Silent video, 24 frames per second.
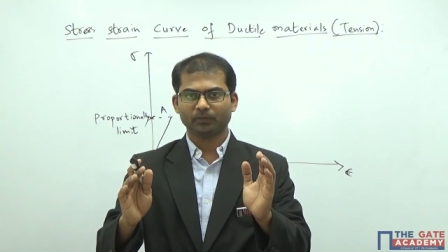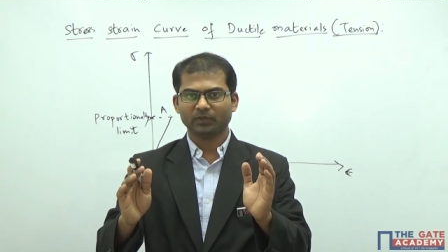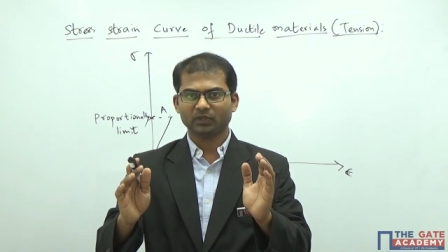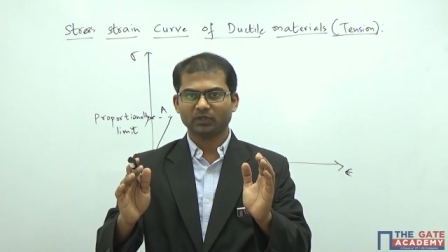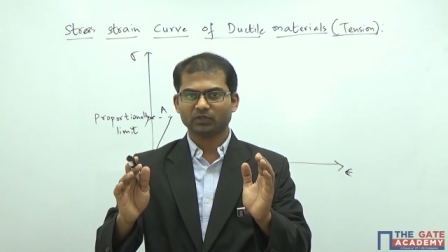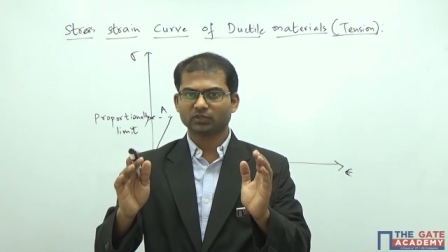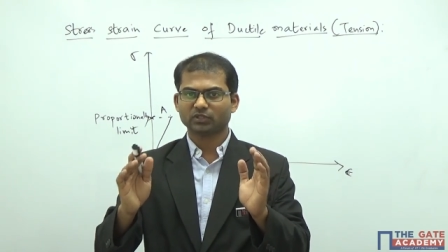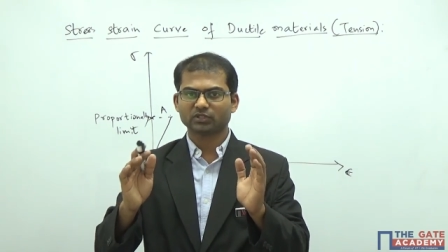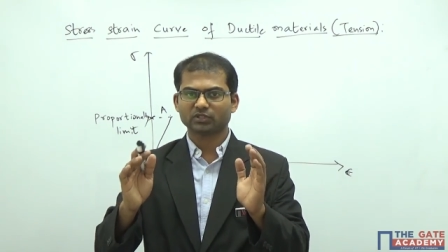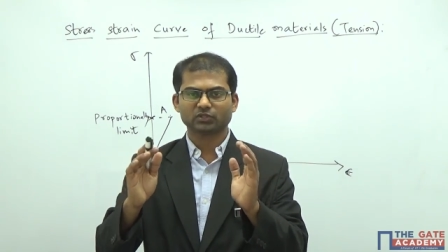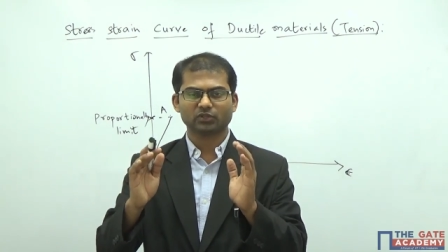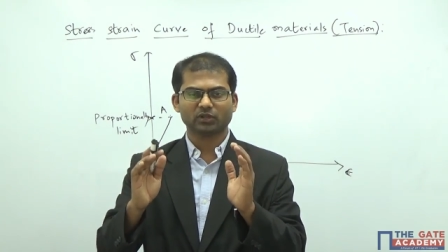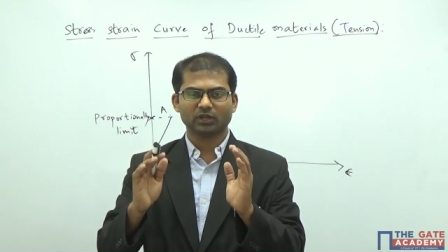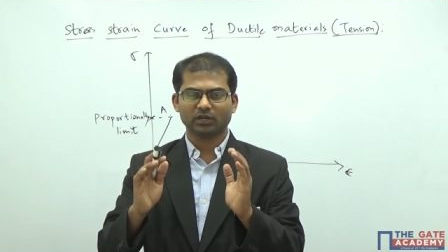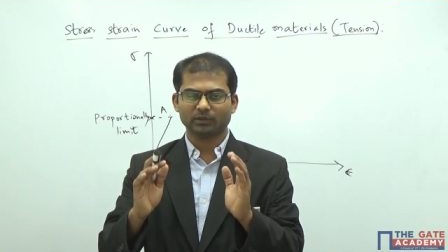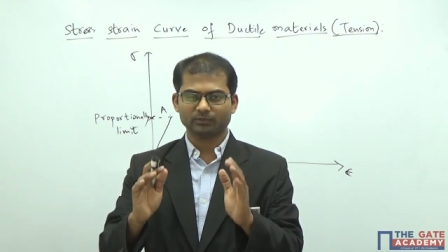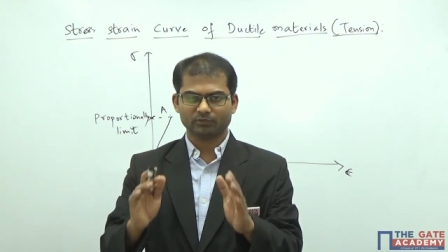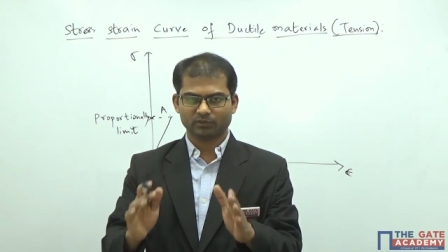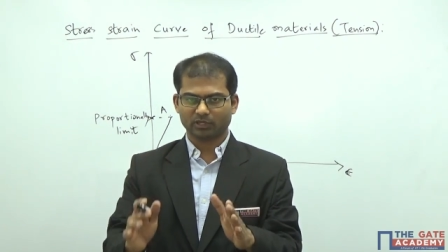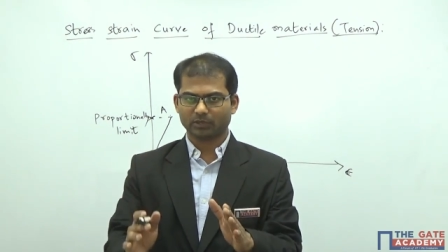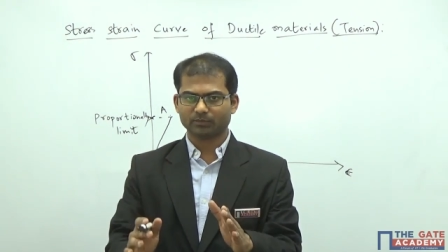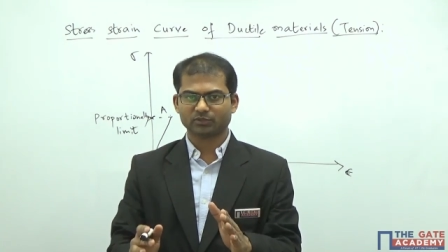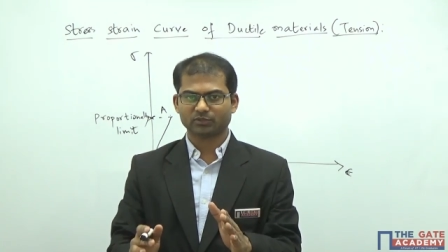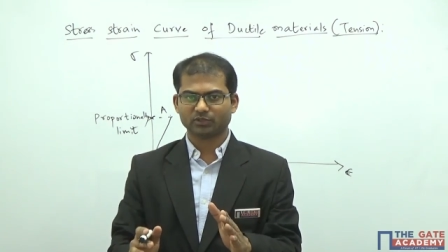So this is going to
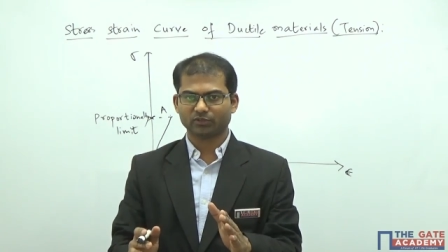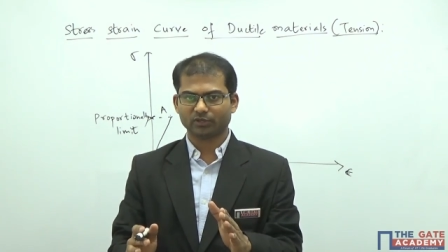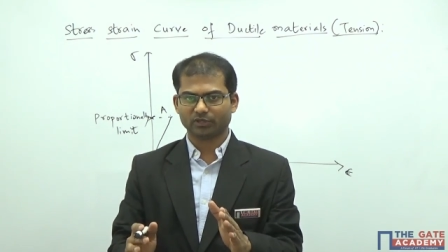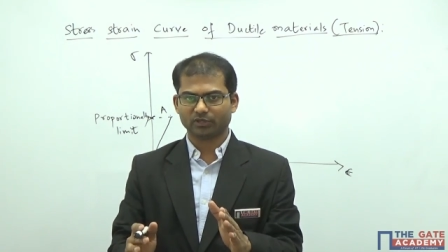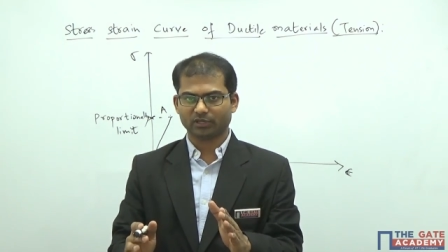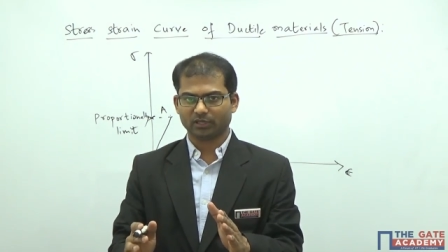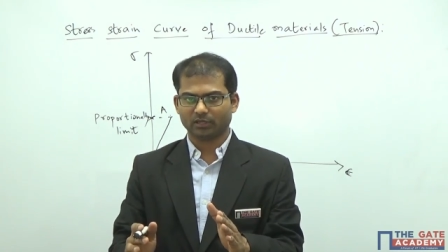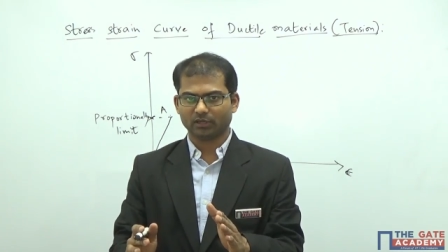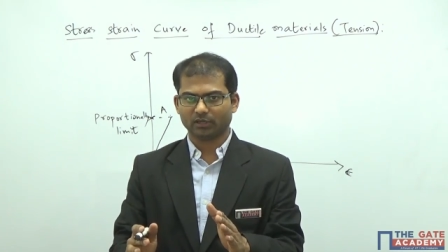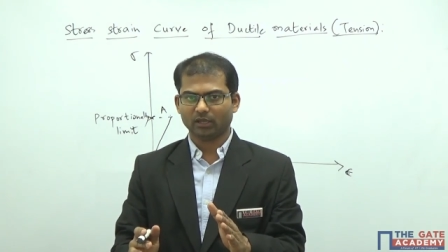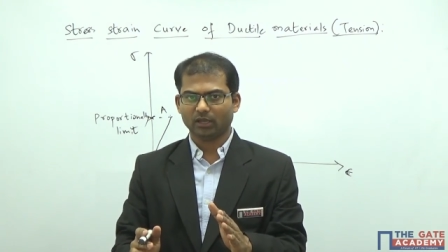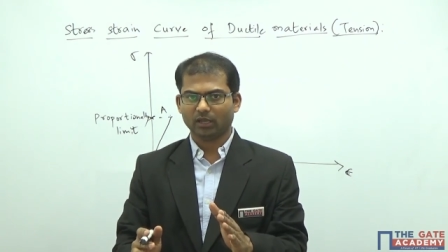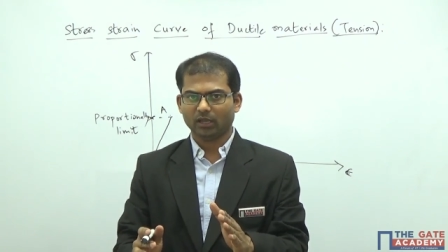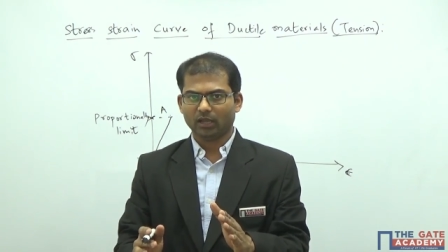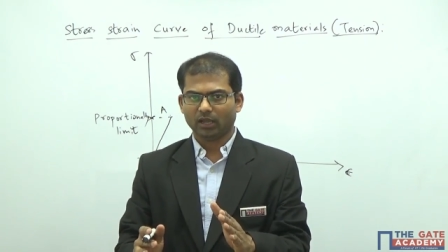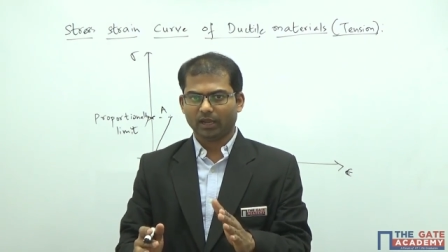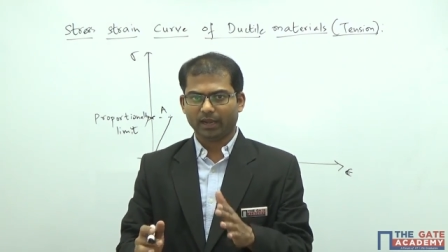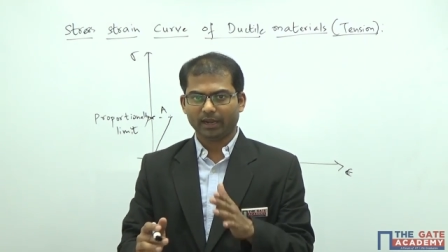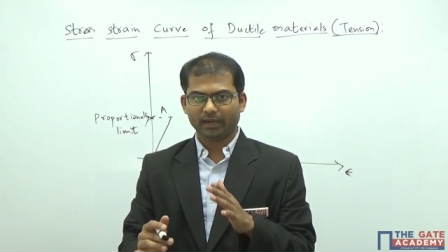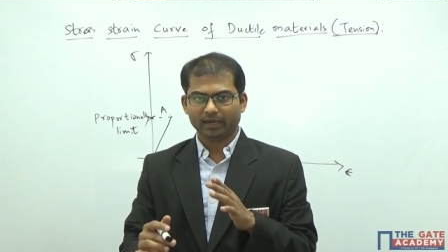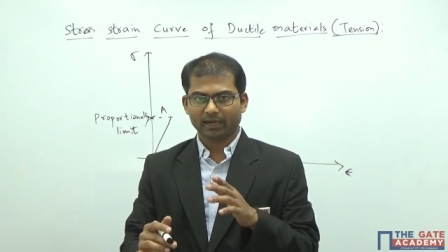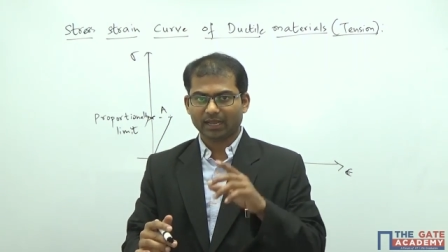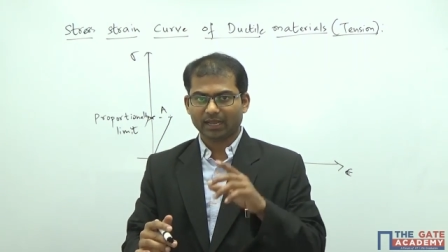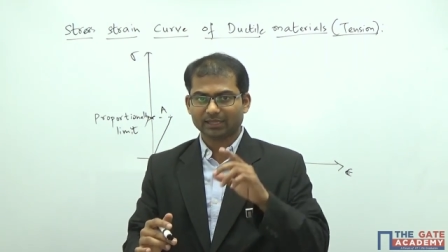observe here.
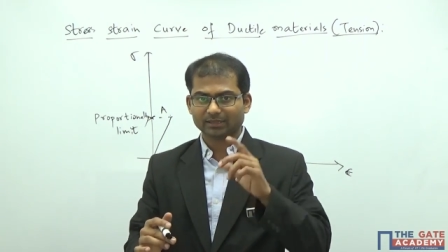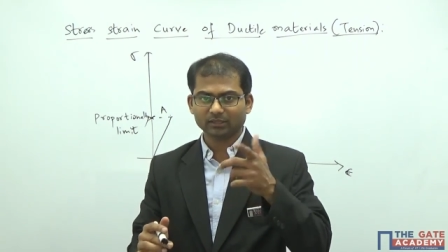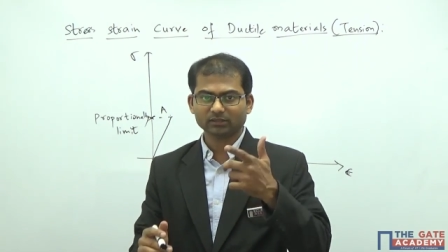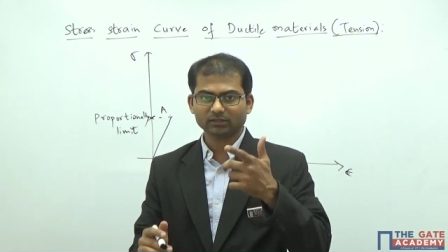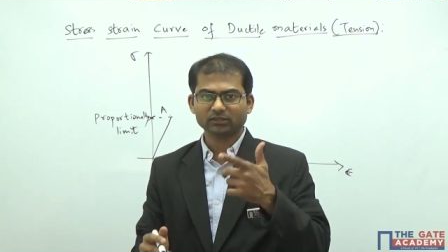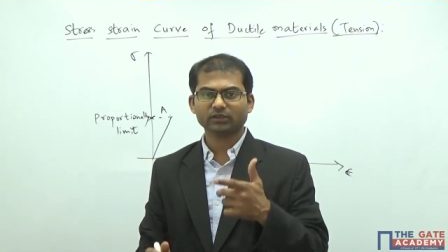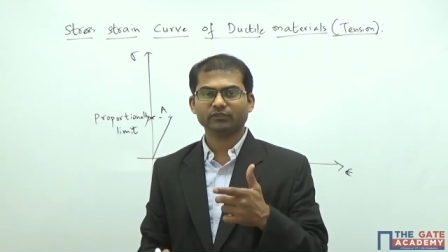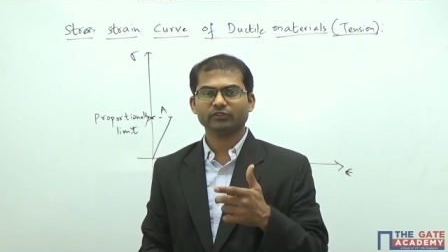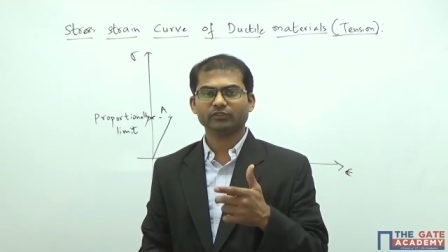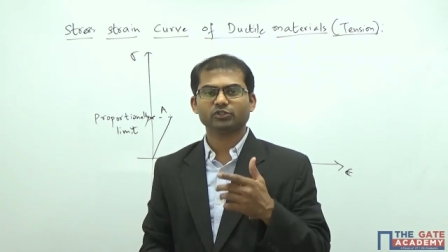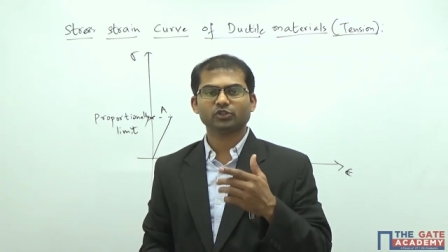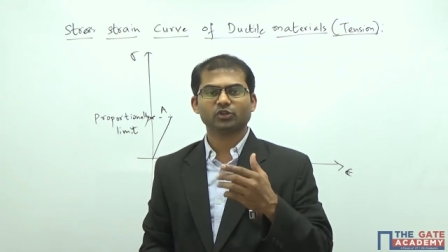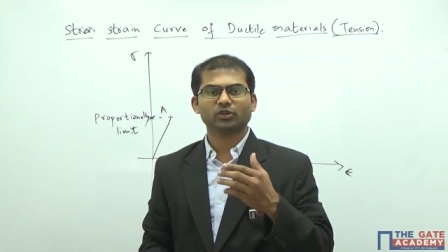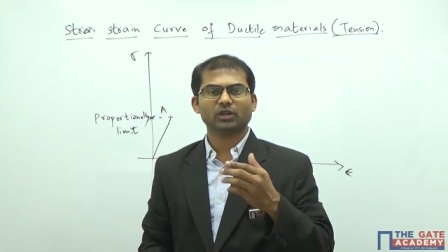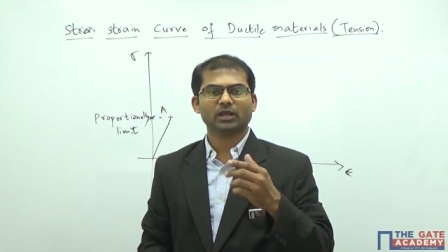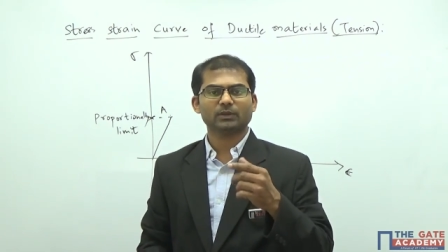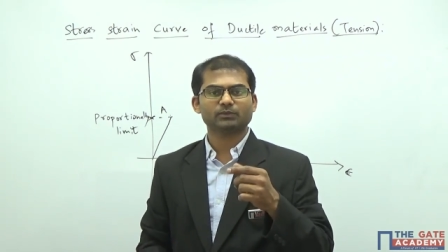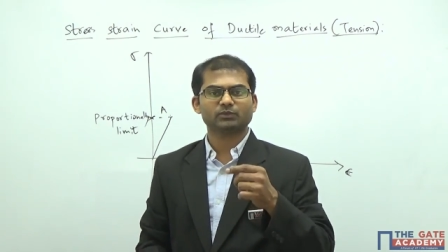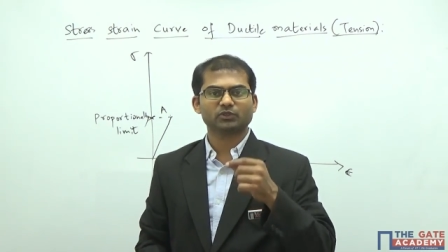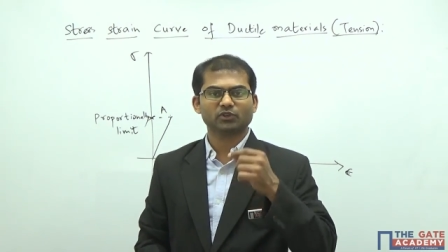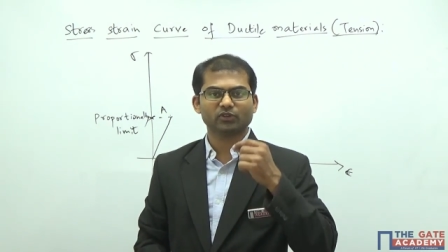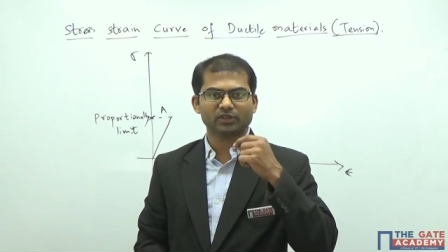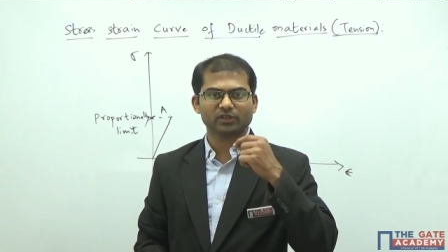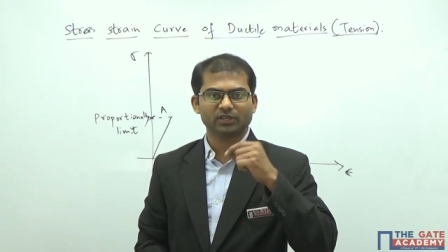And other thing which you can
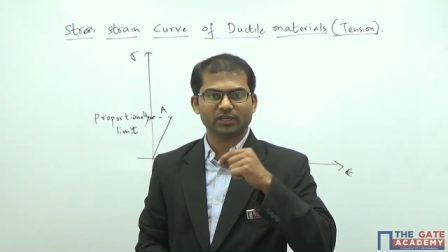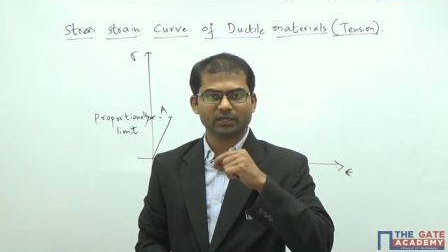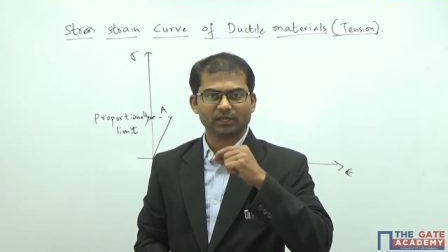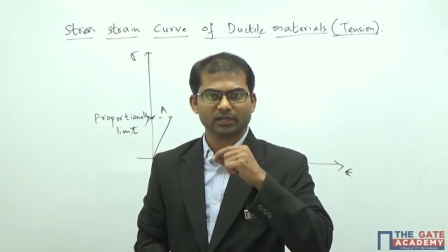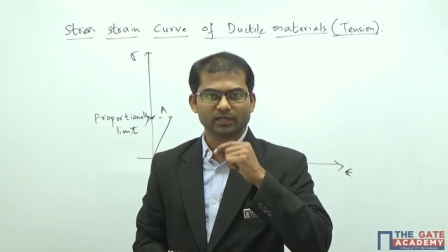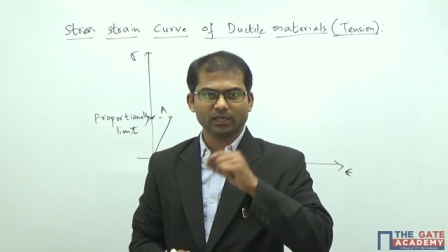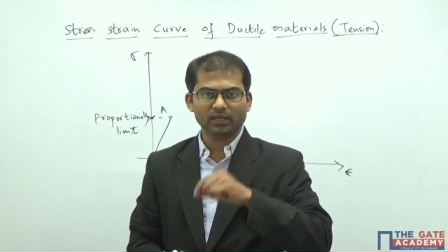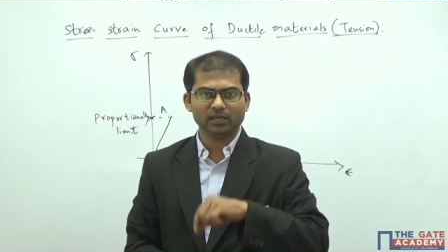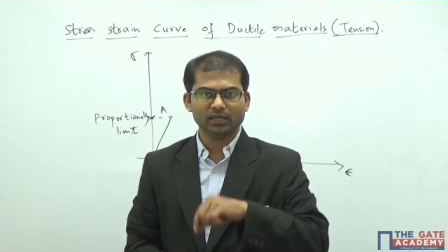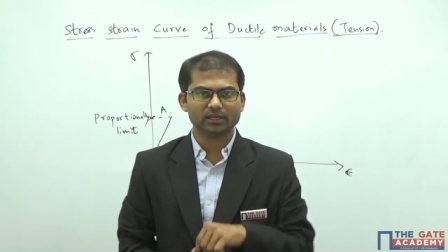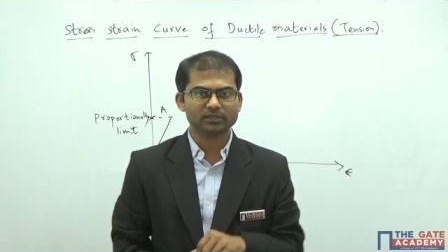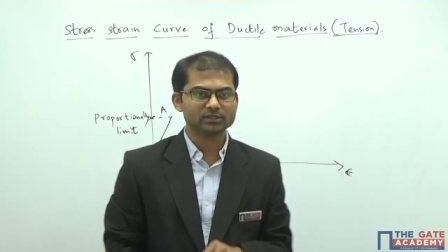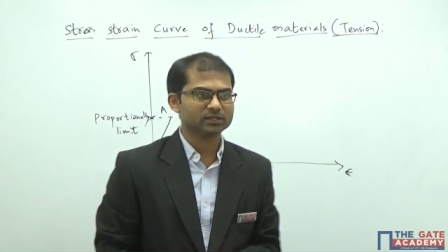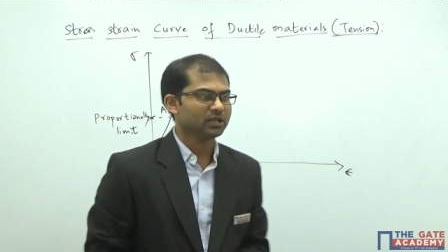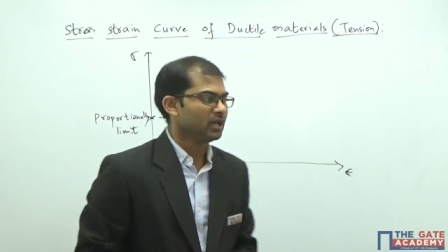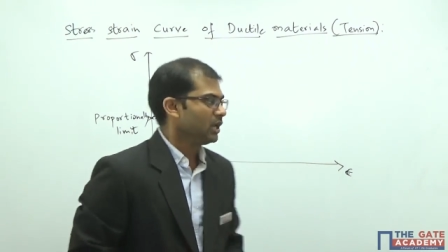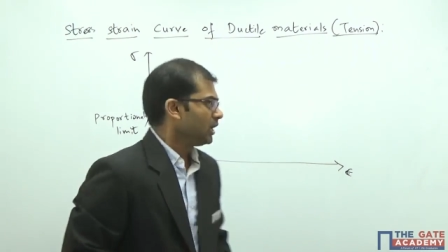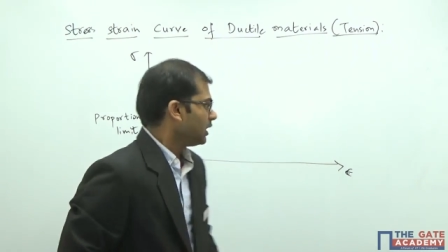observe here is,